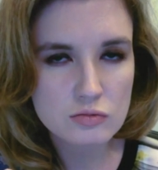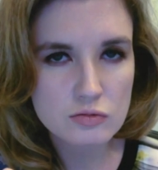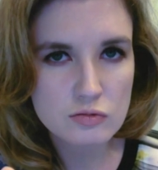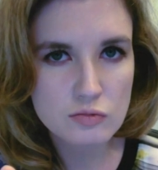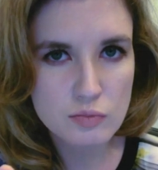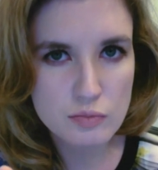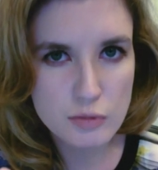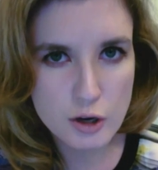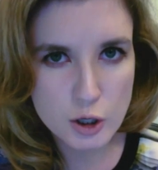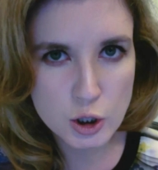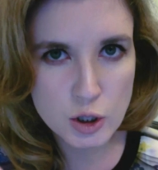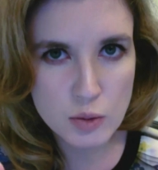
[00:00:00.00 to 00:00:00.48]

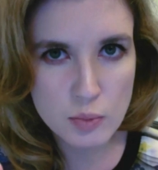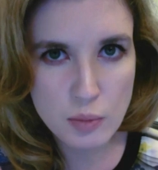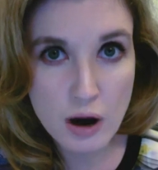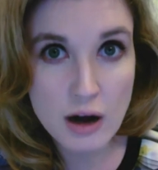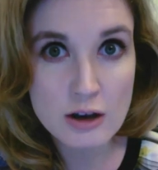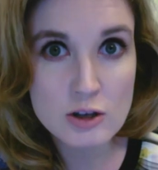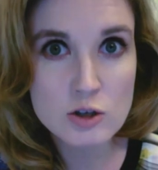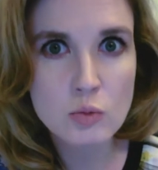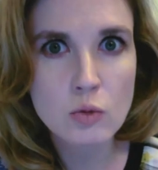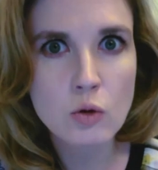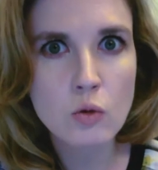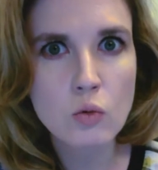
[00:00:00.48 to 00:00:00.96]
Mission
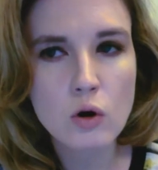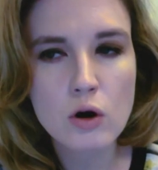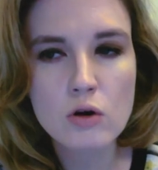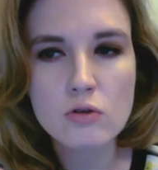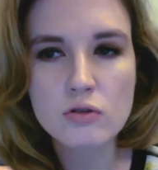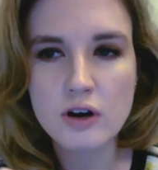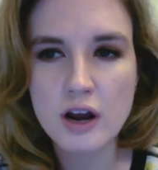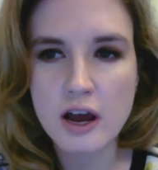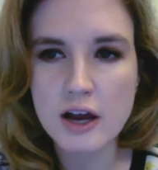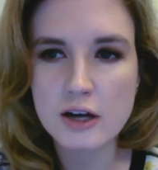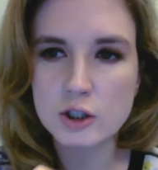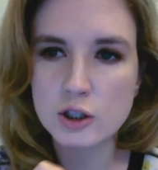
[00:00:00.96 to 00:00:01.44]
Impossible Rogue
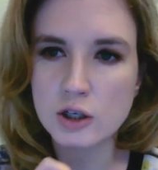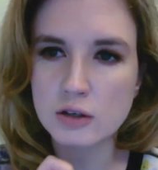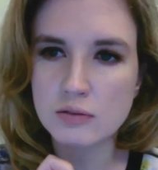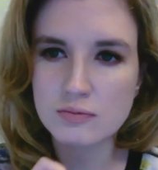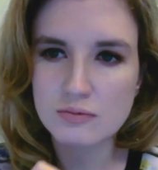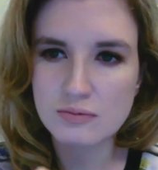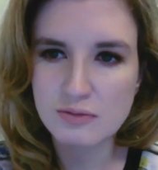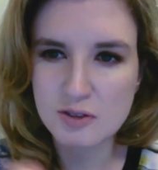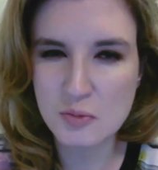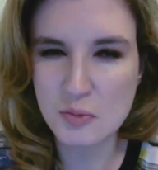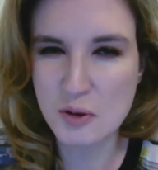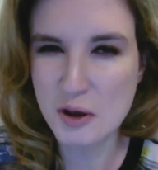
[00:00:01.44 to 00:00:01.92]
Nation,
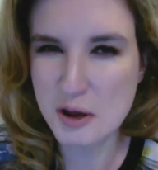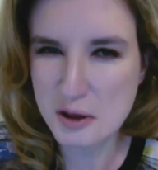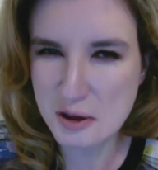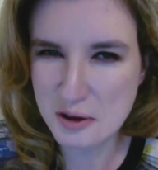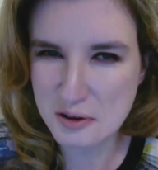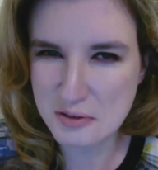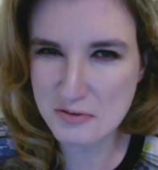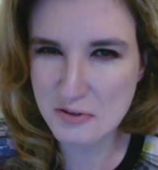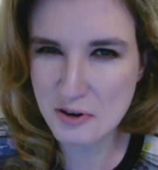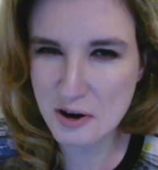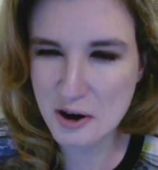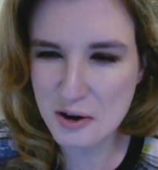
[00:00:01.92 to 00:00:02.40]
speaking
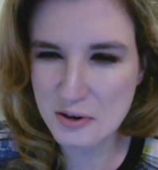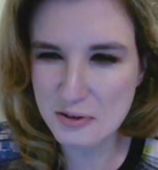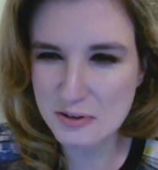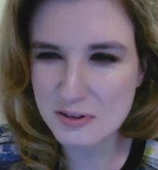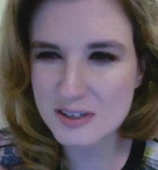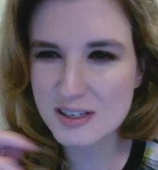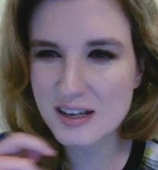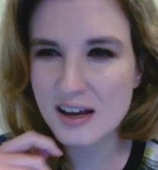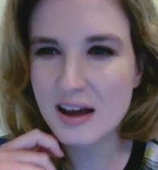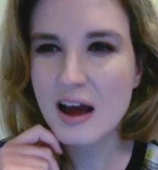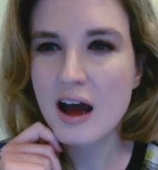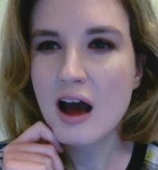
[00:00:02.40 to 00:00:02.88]
of
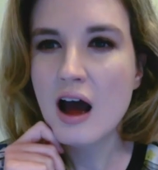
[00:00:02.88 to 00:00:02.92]
rogues.